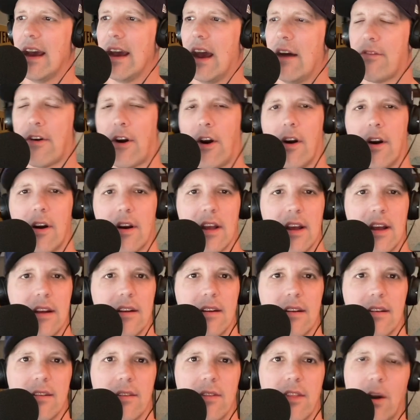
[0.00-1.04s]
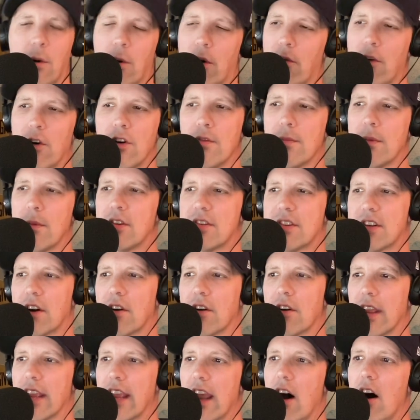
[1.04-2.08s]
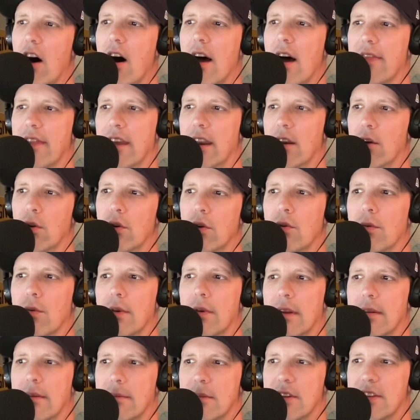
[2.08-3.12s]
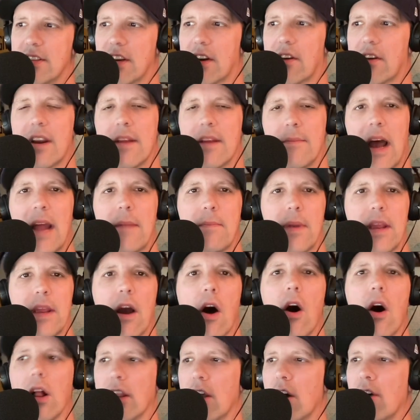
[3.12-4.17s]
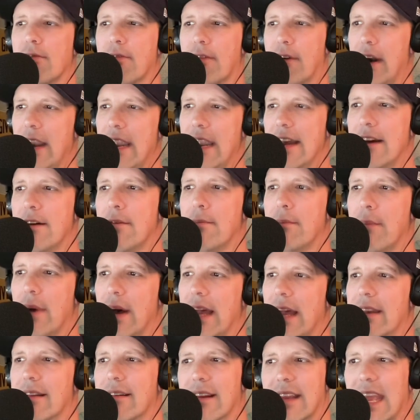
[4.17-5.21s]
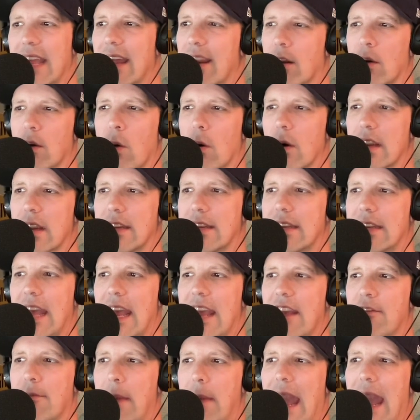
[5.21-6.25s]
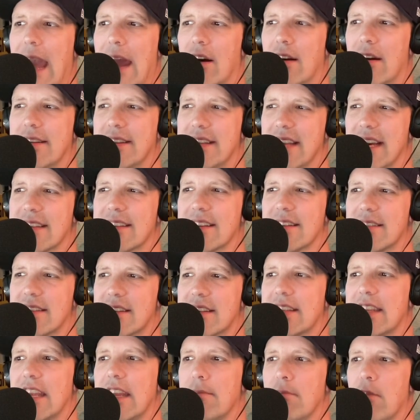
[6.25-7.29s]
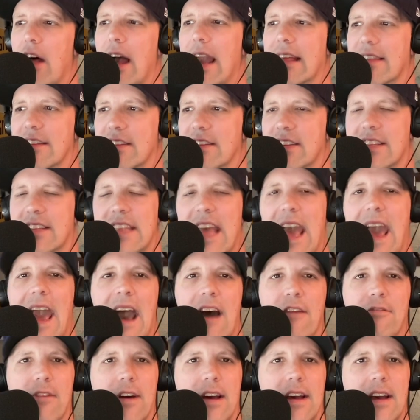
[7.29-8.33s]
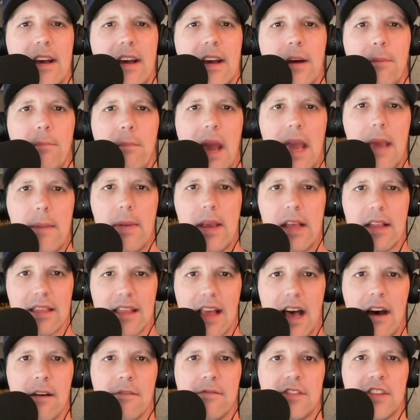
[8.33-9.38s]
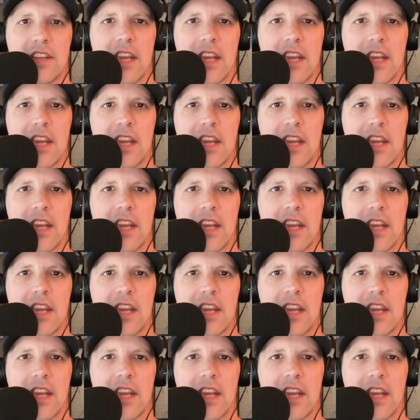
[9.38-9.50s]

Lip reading: I've heard there were rumors early on that, ooh, Missouri might be all over him, but again, according to Dave Matter, it doesn't seem like the staff maybe loves